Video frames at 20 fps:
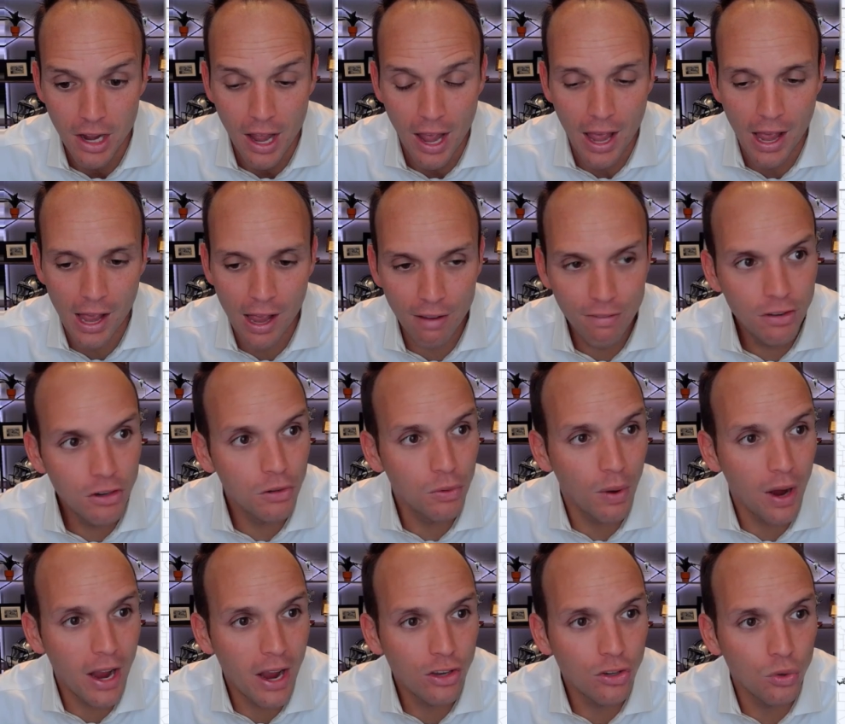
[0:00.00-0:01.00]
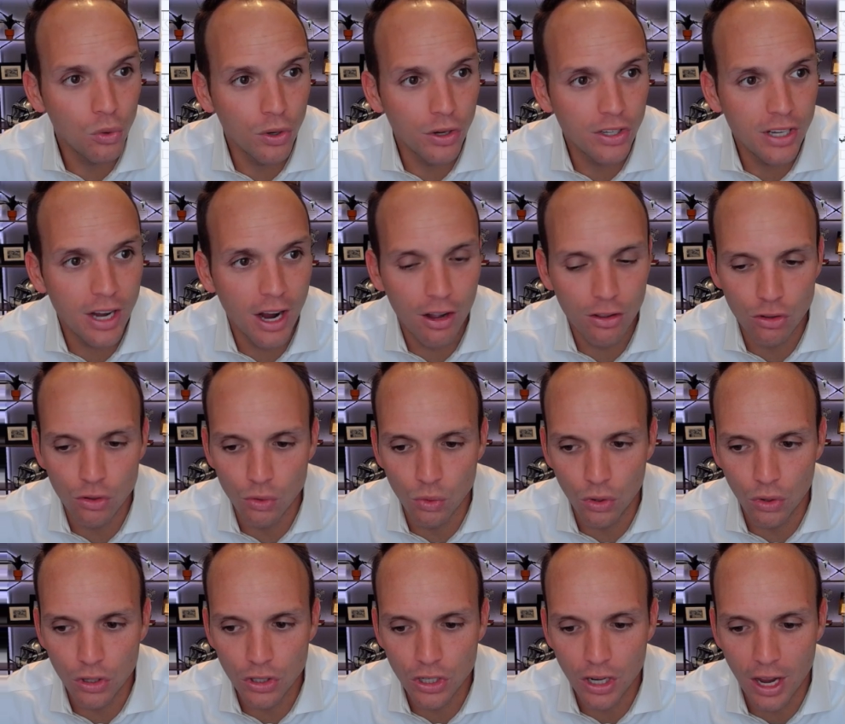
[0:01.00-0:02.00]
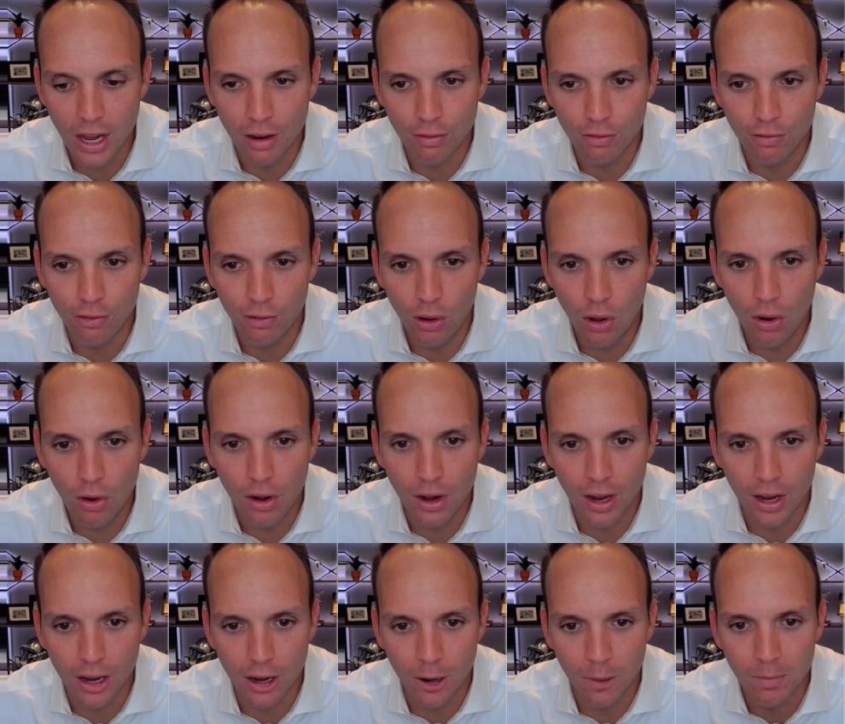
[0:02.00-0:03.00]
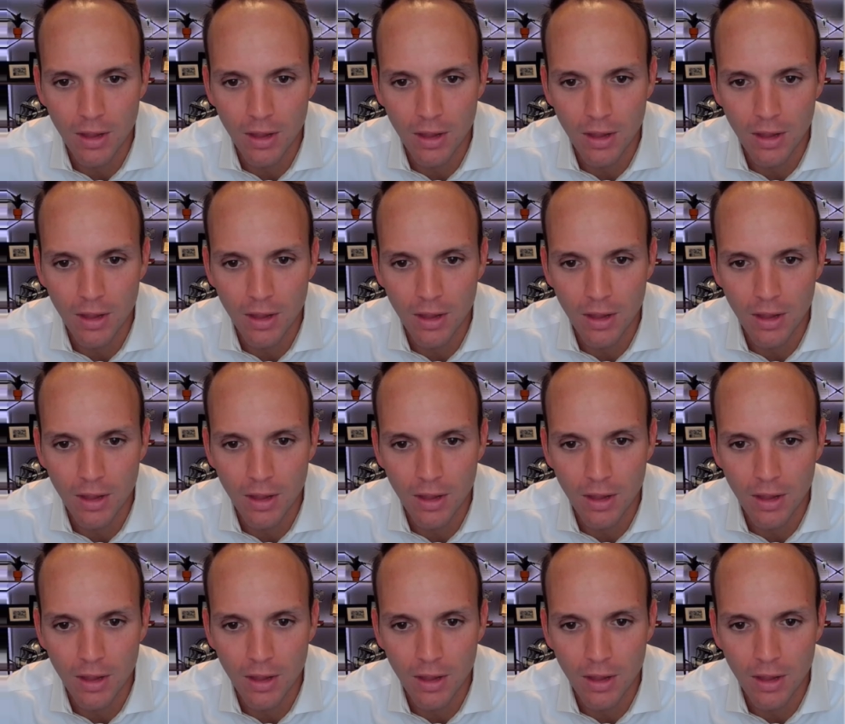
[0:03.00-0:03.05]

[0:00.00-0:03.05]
Heavier rain towards South Georgia and Florida here.